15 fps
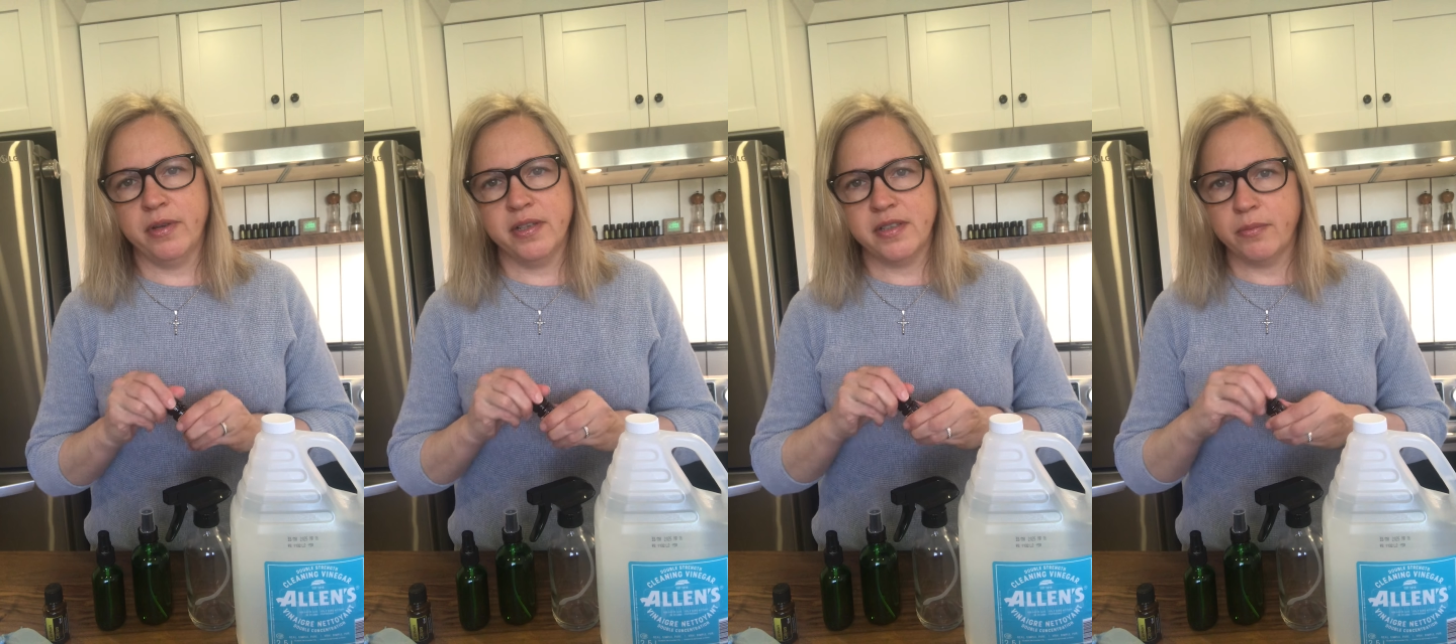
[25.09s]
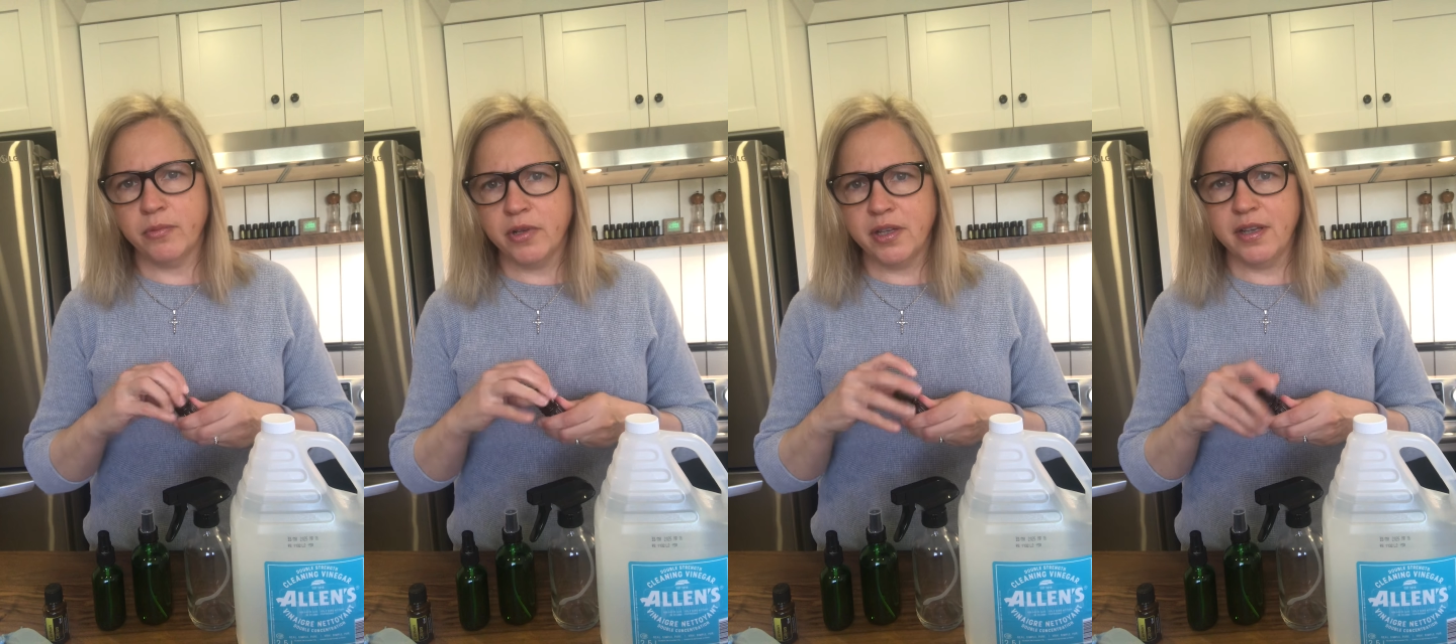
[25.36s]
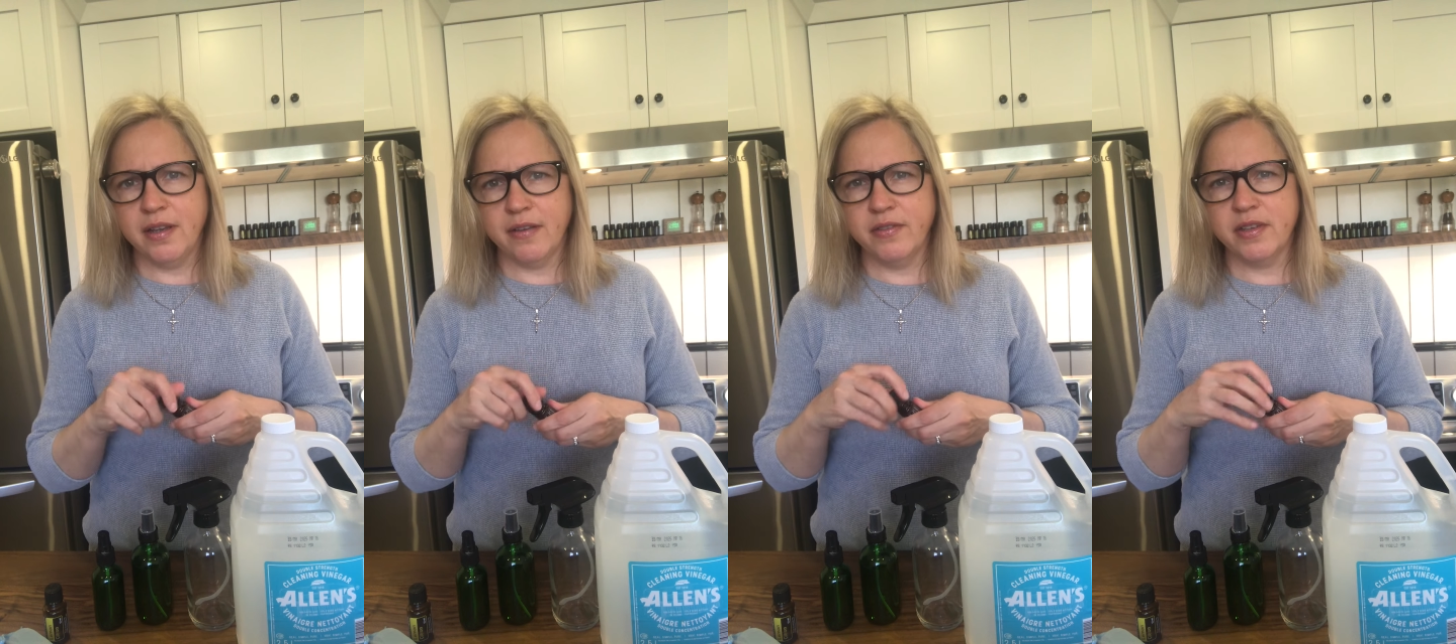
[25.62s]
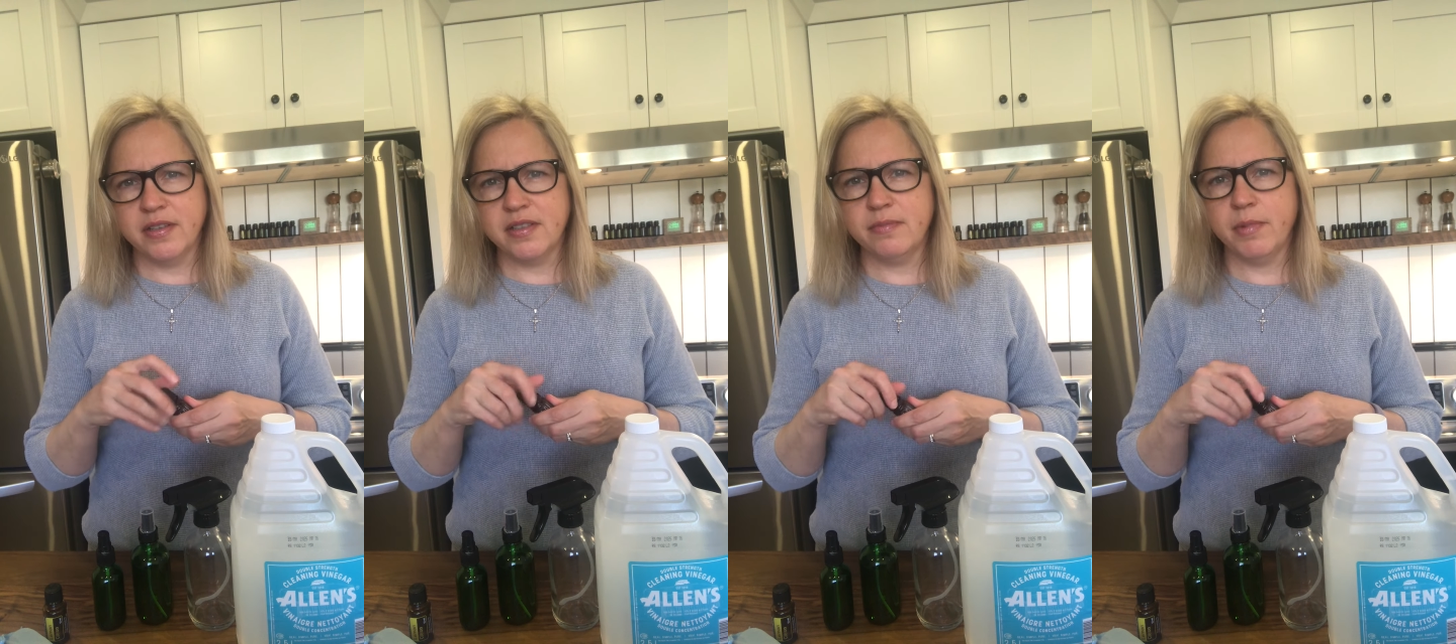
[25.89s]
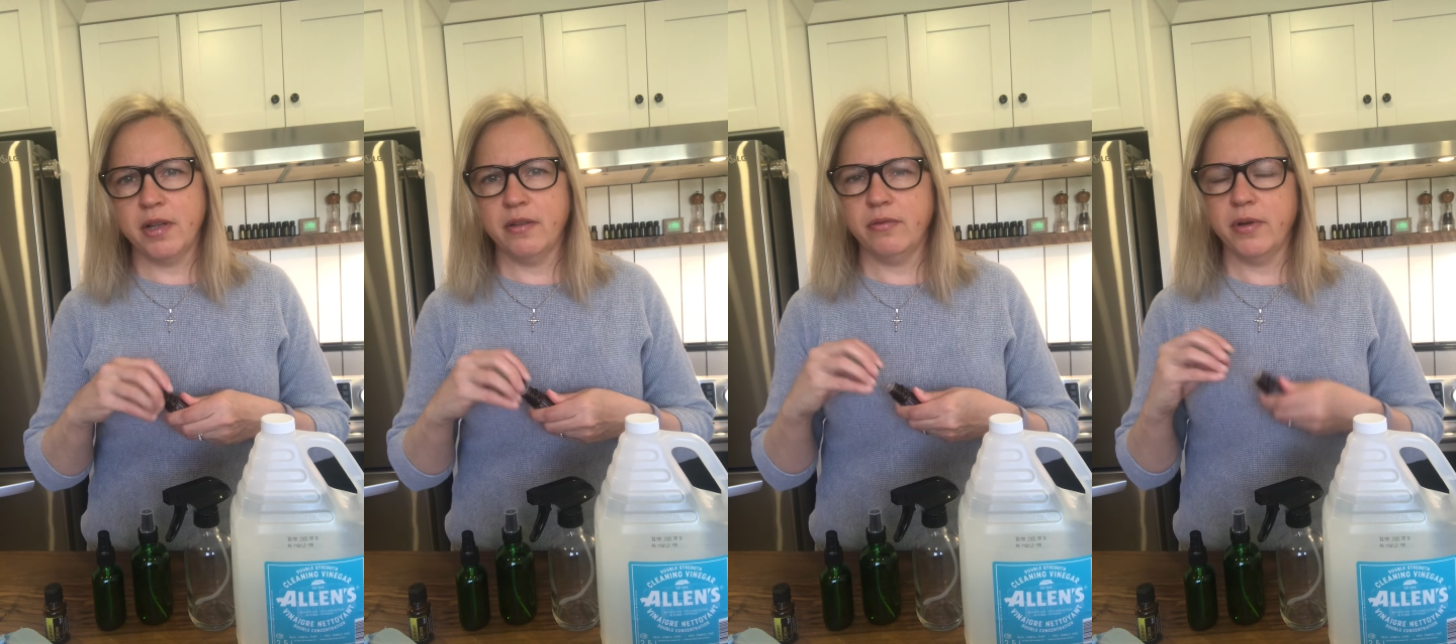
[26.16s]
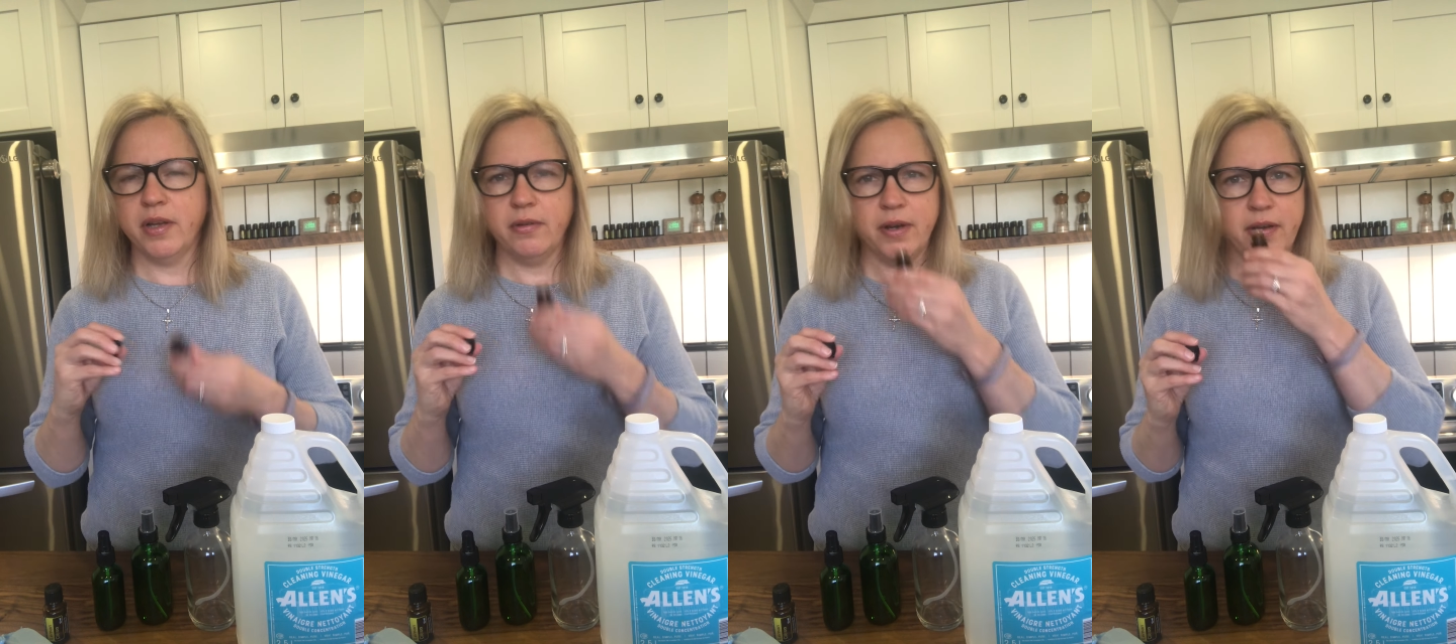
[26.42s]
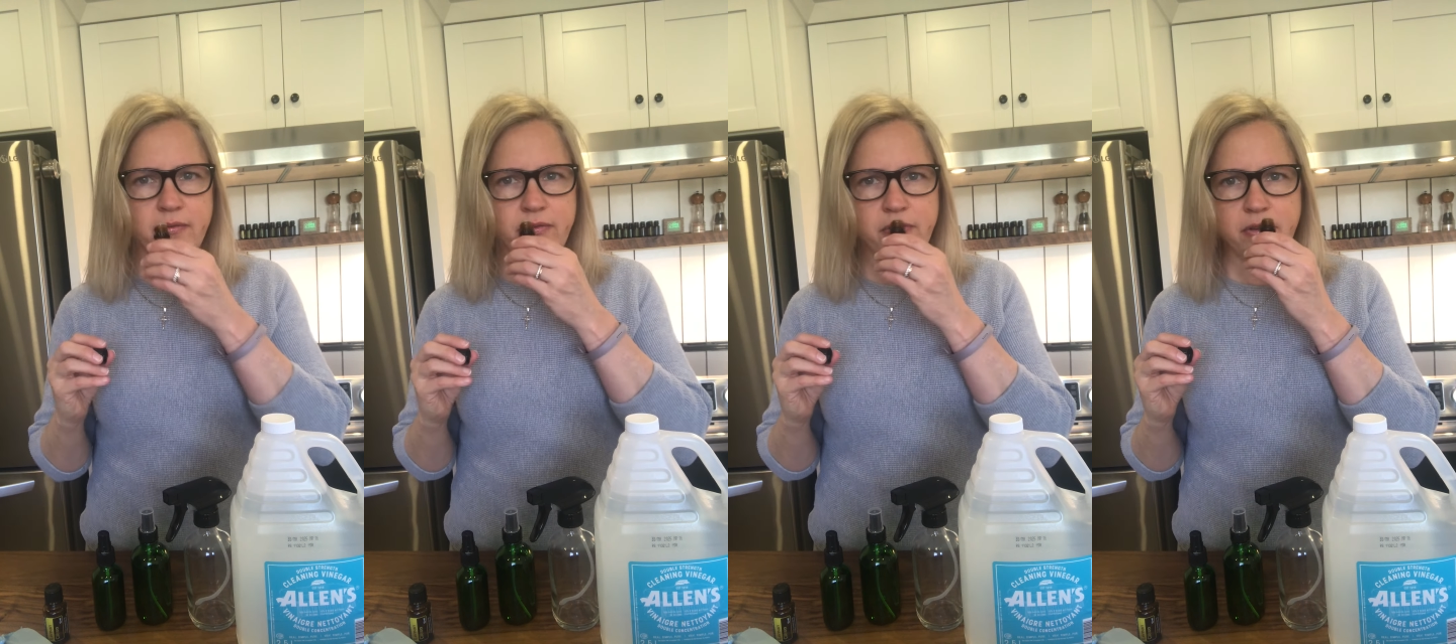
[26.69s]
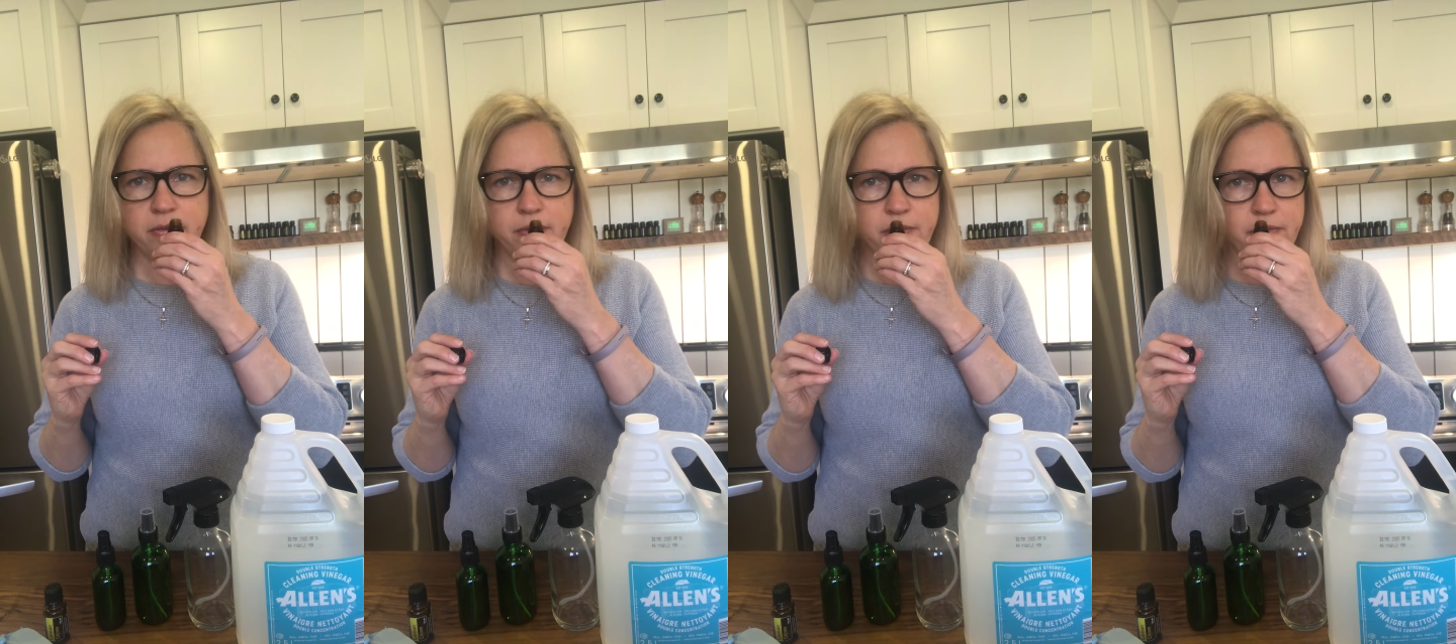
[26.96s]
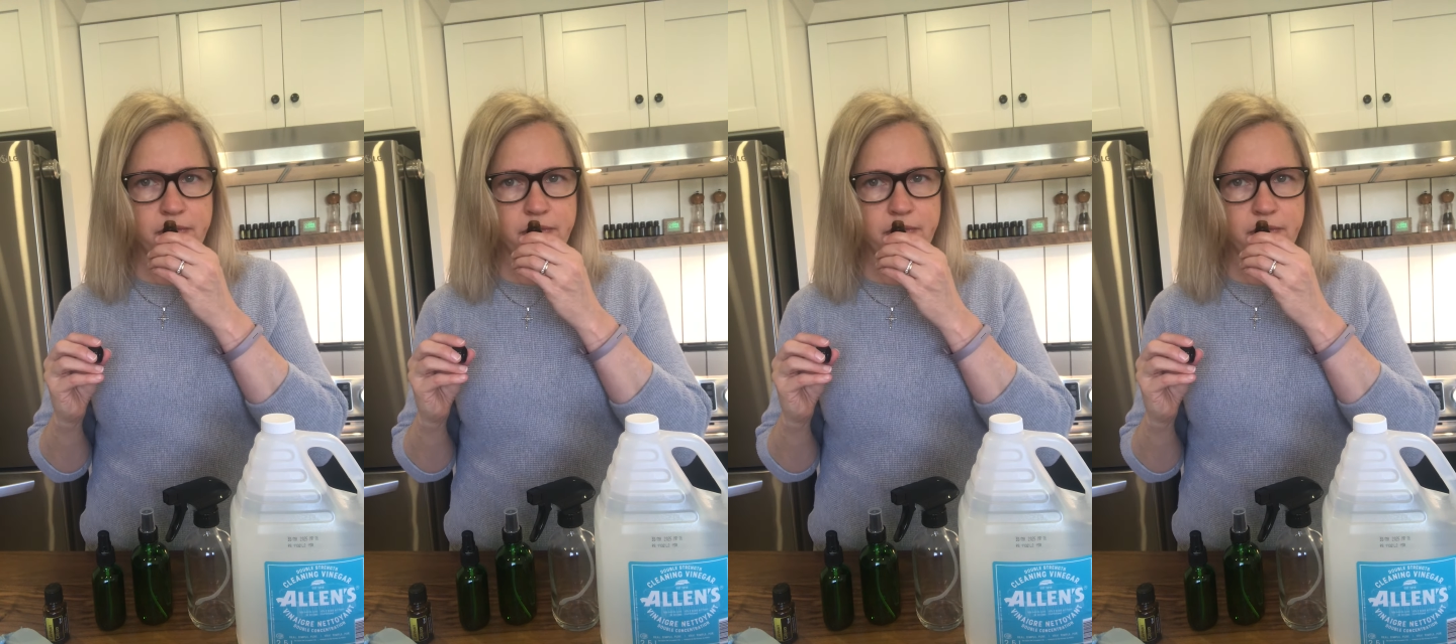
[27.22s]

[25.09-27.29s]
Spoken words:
because I'm really loving the smell of white grapefruit